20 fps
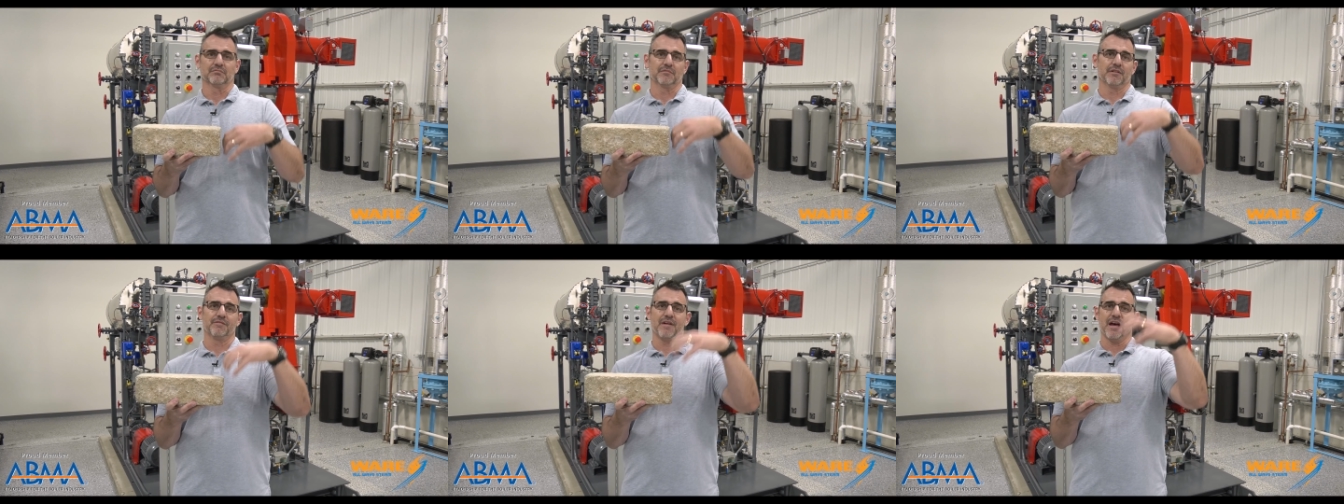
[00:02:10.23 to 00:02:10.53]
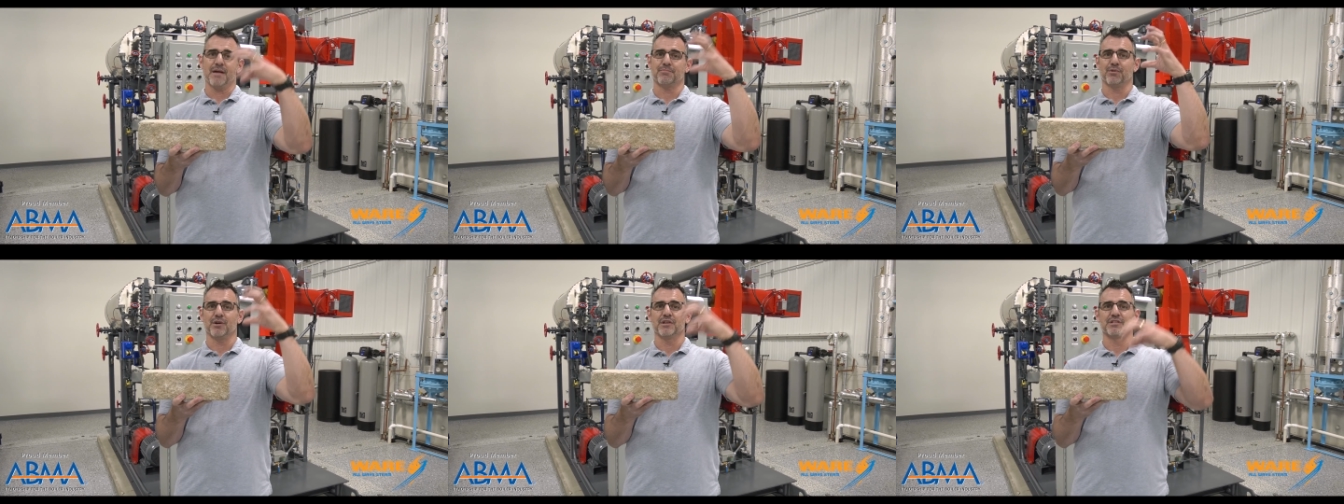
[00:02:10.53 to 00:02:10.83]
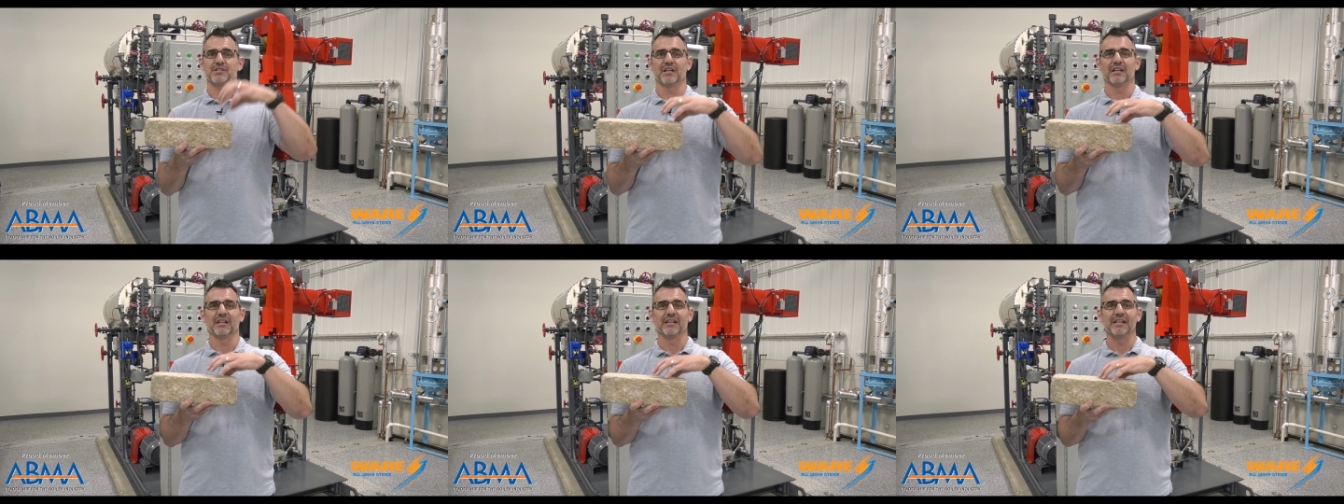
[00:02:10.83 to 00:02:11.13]

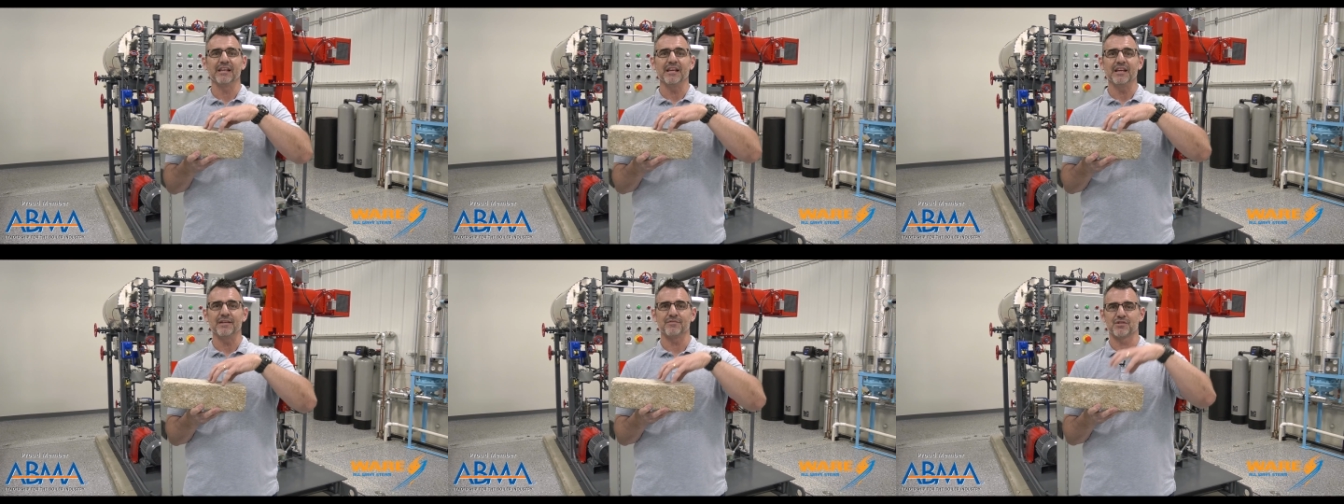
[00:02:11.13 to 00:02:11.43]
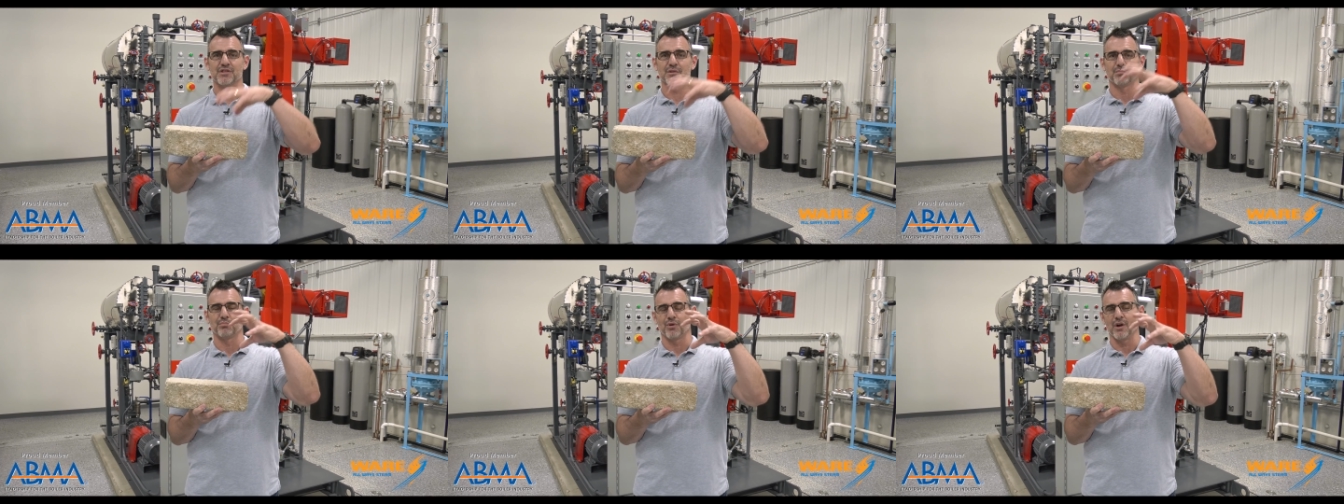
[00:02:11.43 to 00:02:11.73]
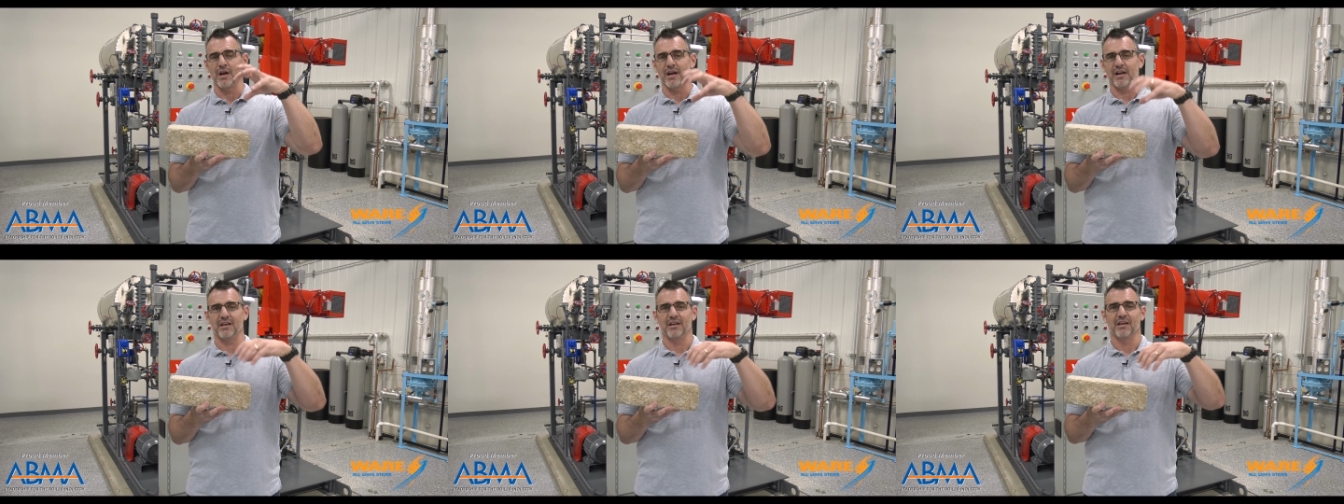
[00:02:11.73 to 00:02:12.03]
evaporates and leaves the
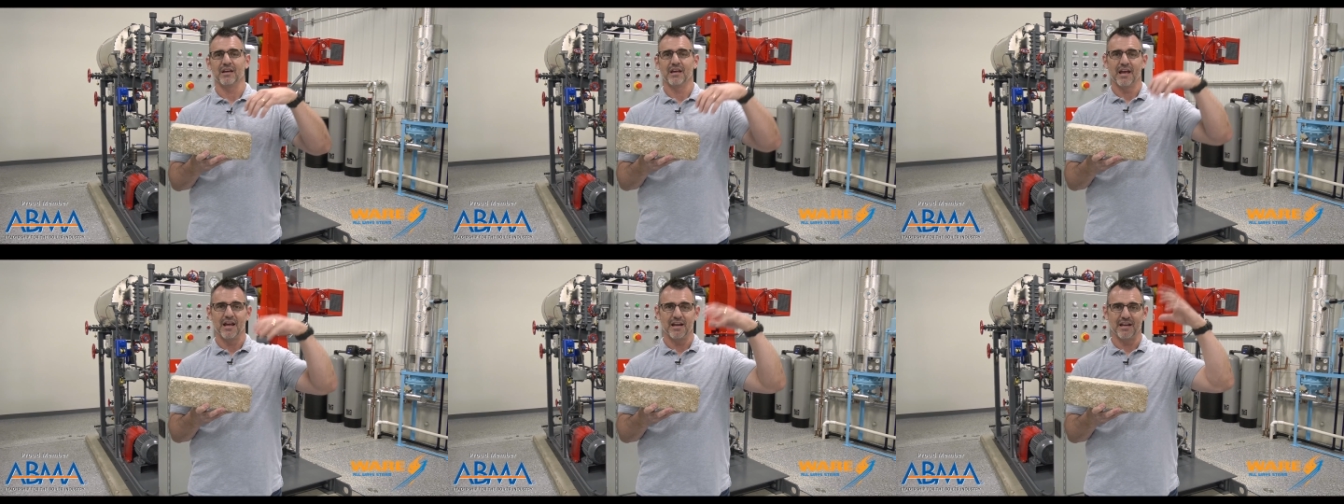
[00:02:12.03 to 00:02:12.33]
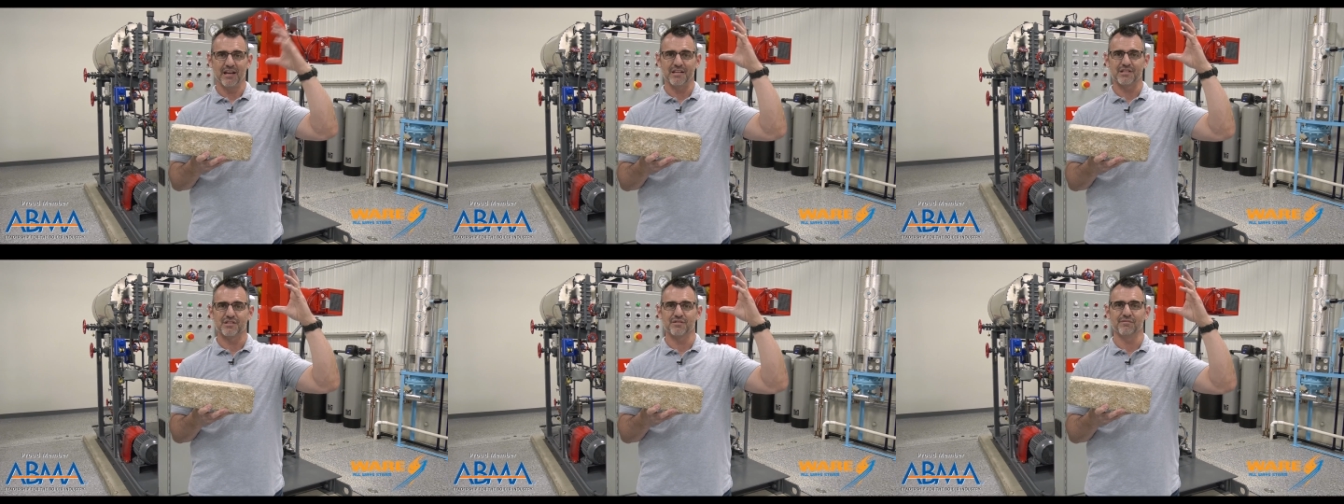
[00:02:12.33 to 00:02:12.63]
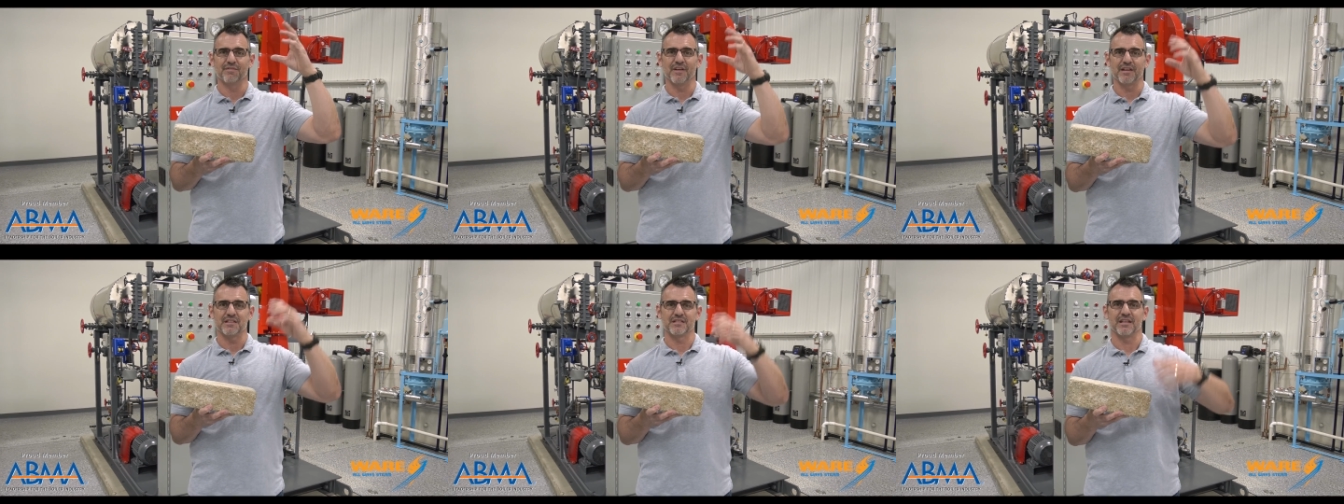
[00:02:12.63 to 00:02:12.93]
brick and gets
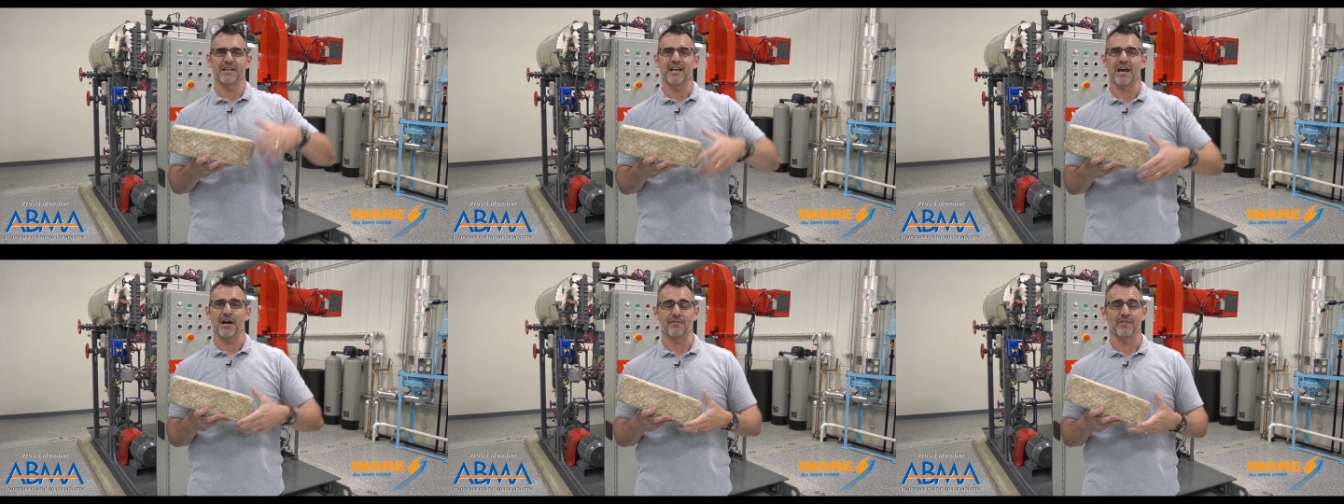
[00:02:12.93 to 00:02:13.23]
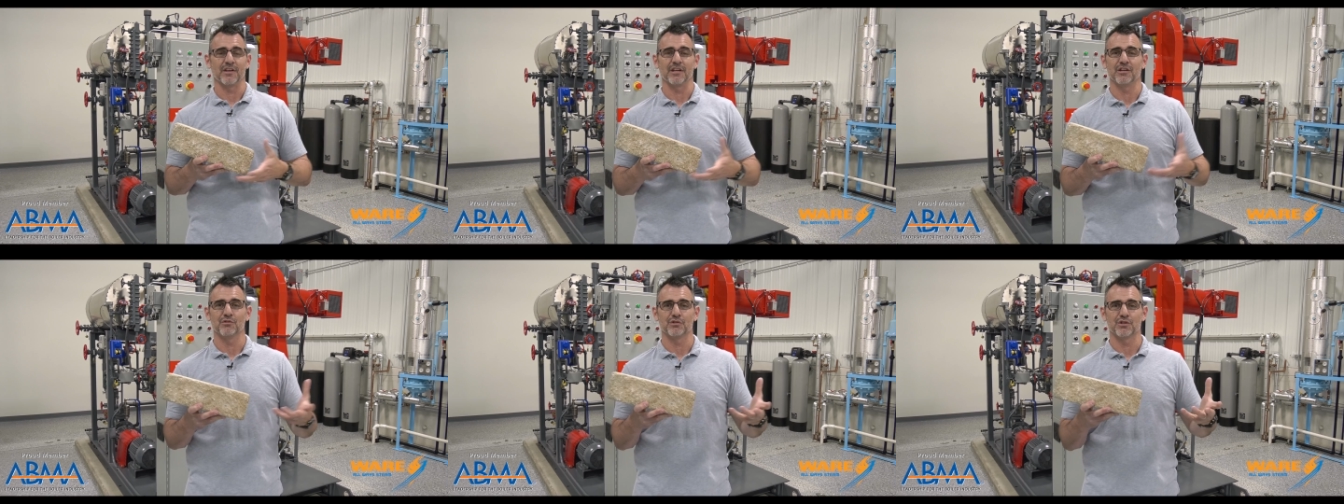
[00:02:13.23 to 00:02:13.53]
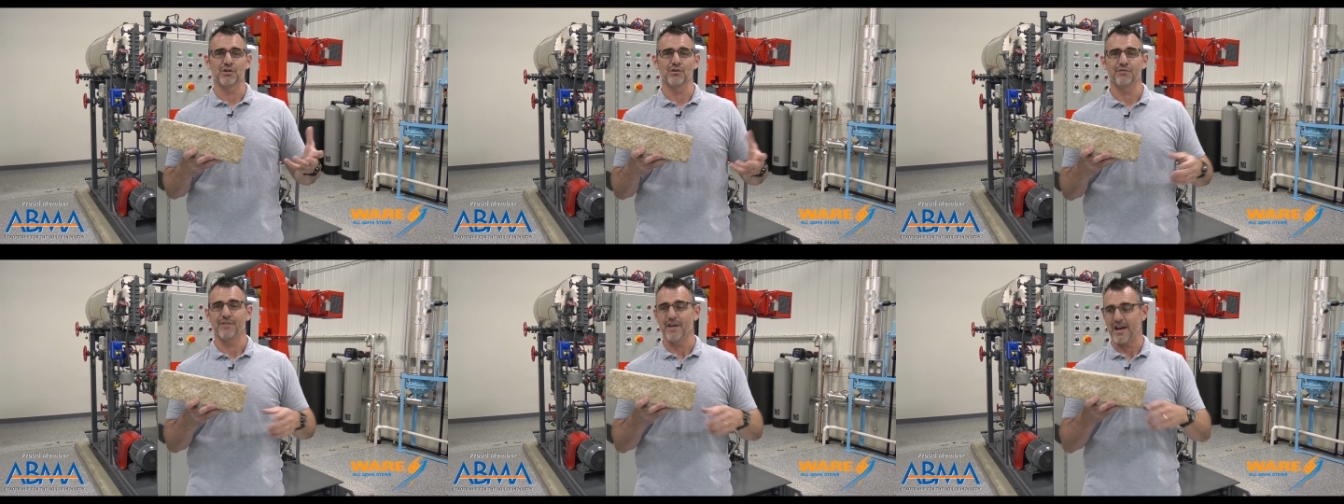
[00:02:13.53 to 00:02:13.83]
vented out. If they do
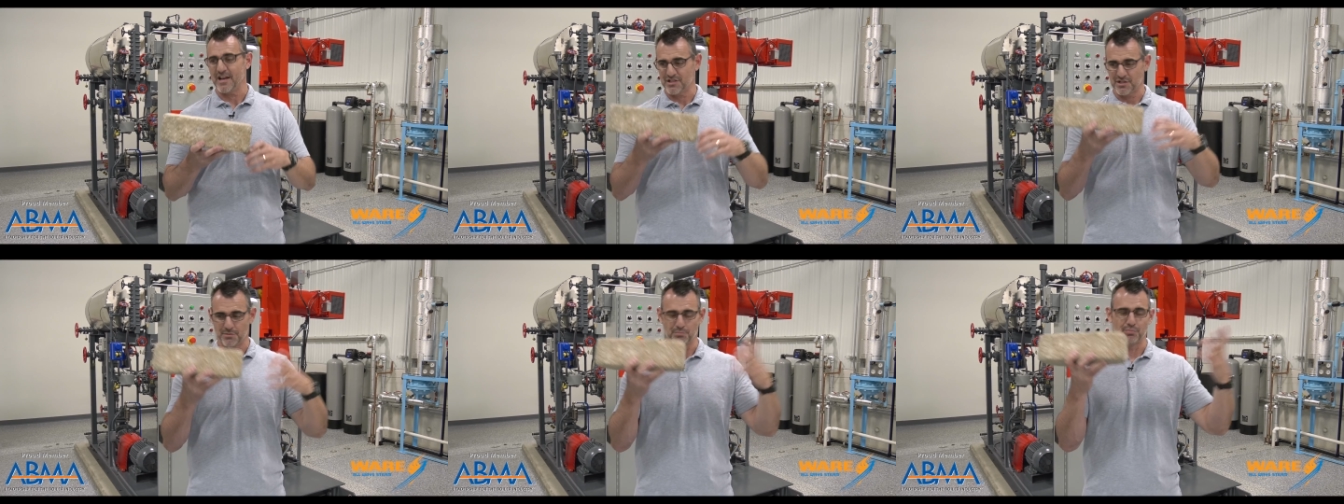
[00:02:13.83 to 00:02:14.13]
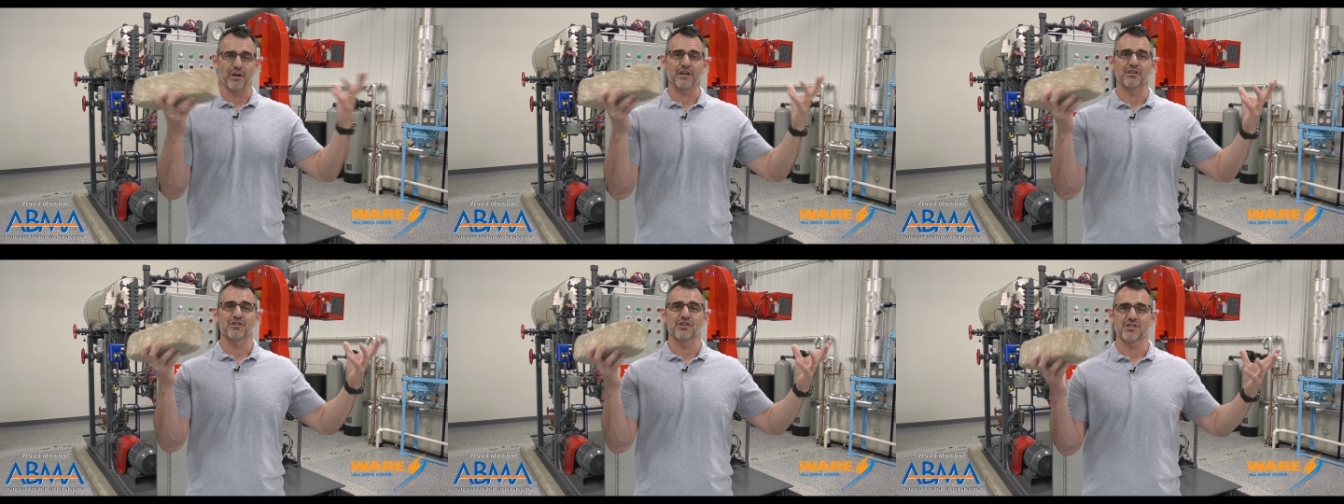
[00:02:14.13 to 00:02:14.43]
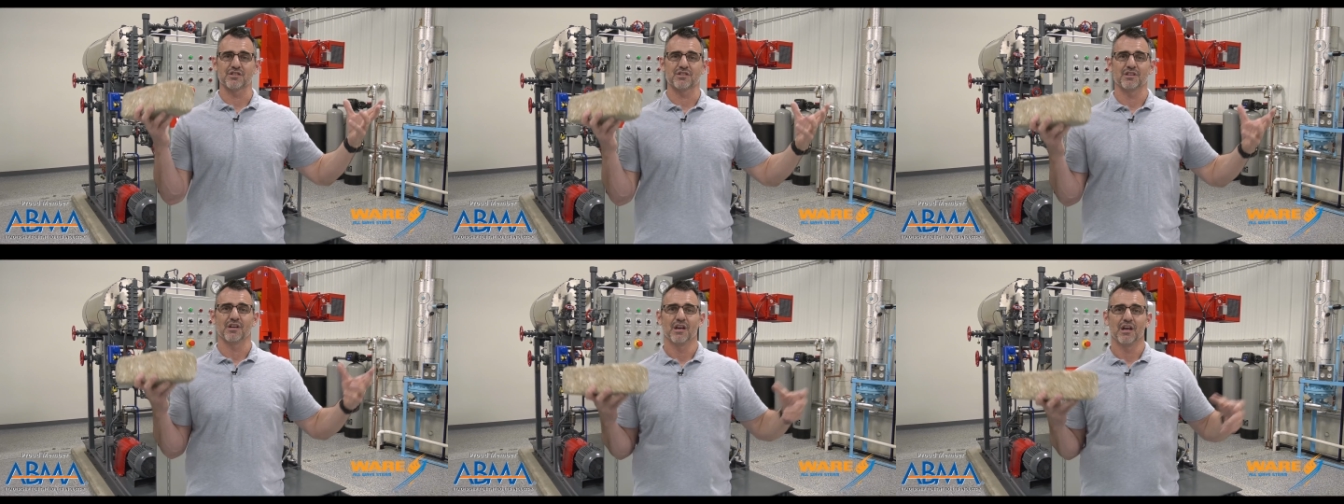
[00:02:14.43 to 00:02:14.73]
it too fast, the brick
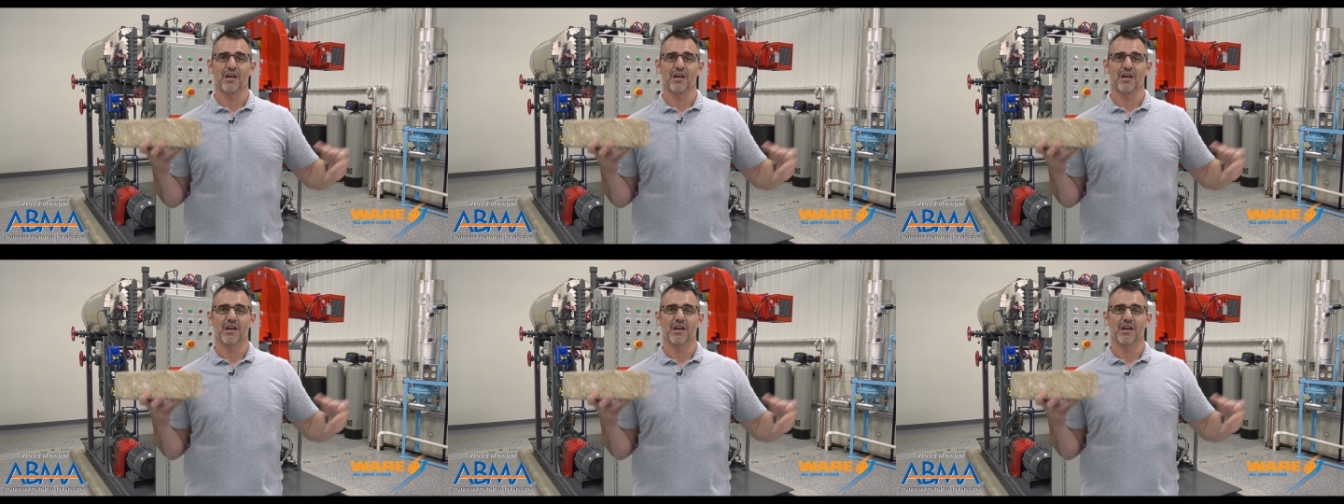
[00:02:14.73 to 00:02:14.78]
just